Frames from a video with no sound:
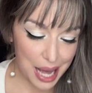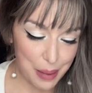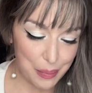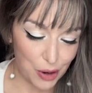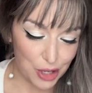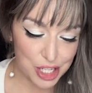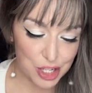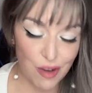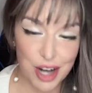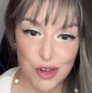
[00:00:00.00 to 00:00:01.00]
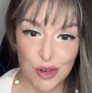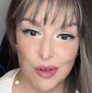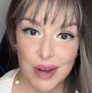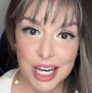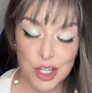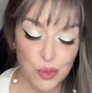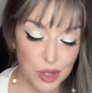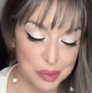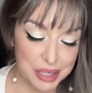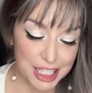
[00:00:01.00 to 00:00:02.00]
Mars retrograde
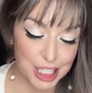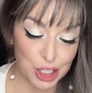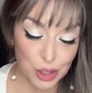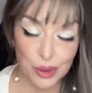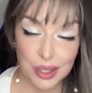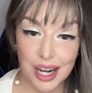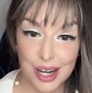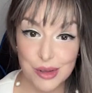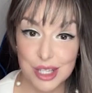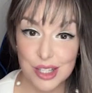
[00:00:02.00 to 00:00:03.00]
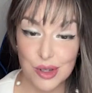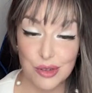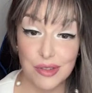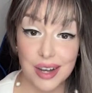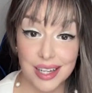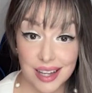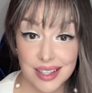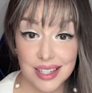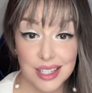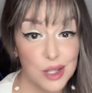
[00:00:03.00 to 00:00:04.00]
will be in your houses of
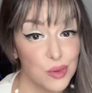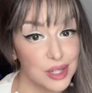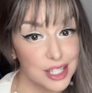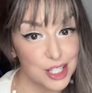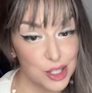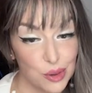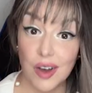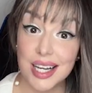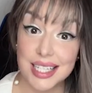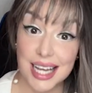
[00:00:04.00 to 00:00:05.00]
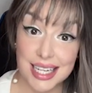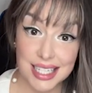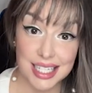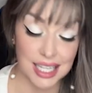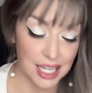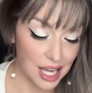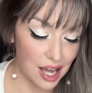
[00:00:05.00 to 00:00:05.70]
finances as well as your identity.